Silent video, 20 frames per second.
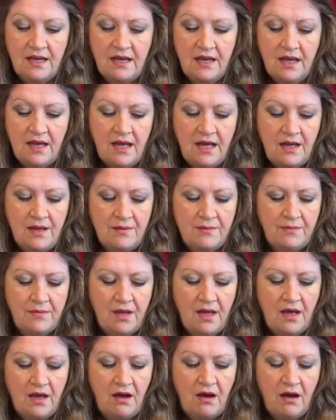
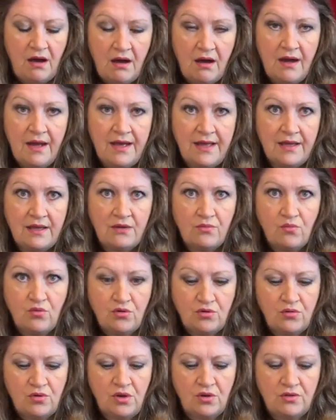a high
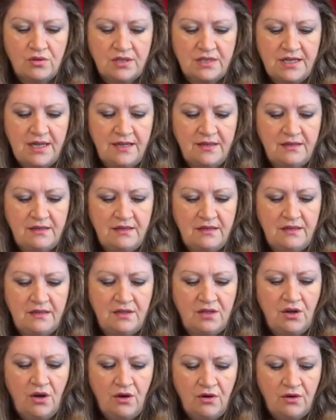wool content
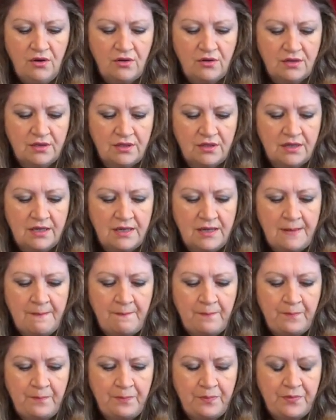yarn,
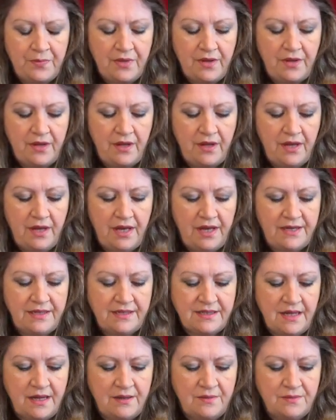
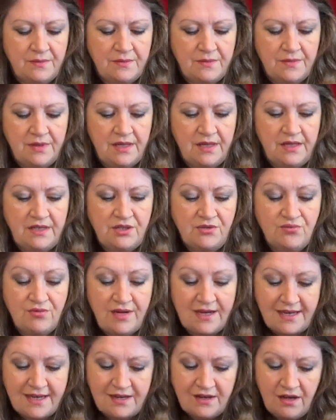and it's
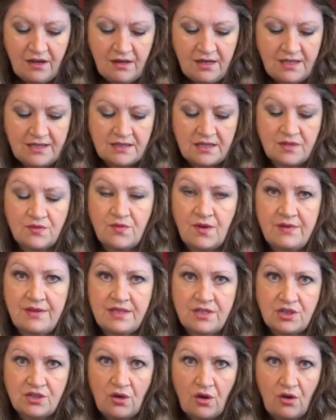really nice. It's very
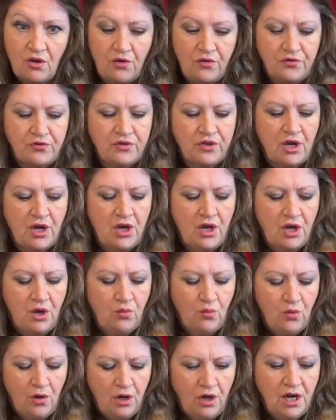soft.
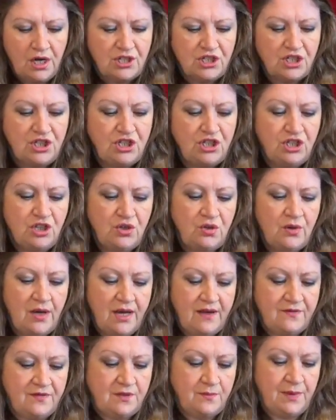What I do
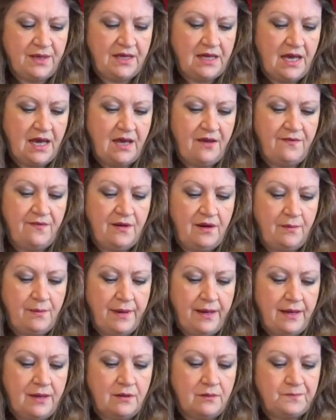have to be careful
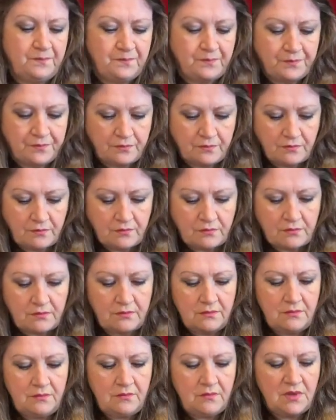about,
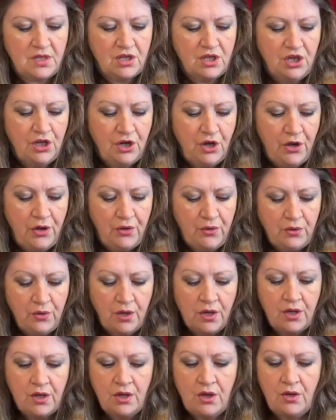you know,
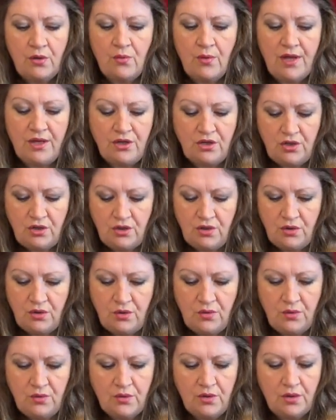when
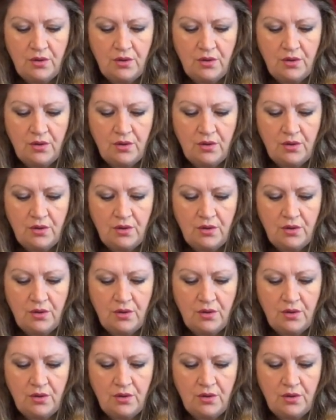you